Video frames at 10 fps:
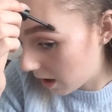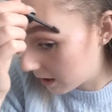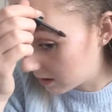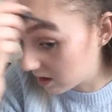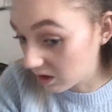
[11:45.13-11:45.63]

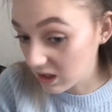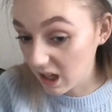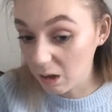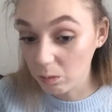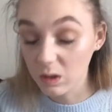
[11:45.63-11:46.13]
it does
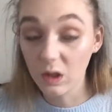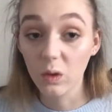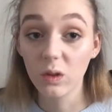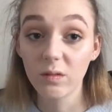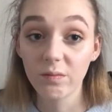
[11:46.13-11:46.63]
help
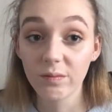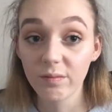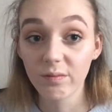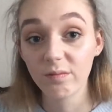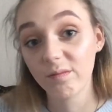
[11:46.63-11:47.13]
to
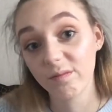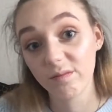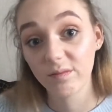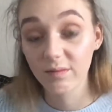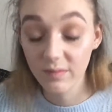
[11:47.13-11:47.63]

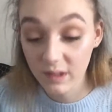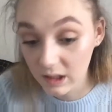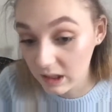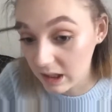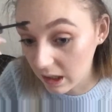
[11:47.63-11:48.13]

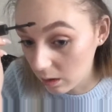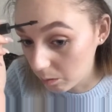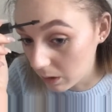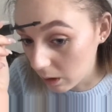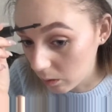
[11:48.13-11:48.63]
stick
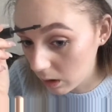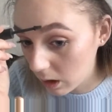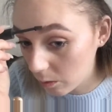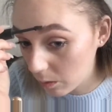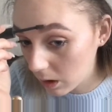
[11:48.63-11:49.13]
them down a
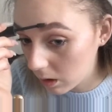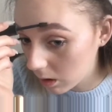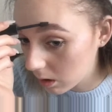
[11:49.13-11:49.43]
little bit,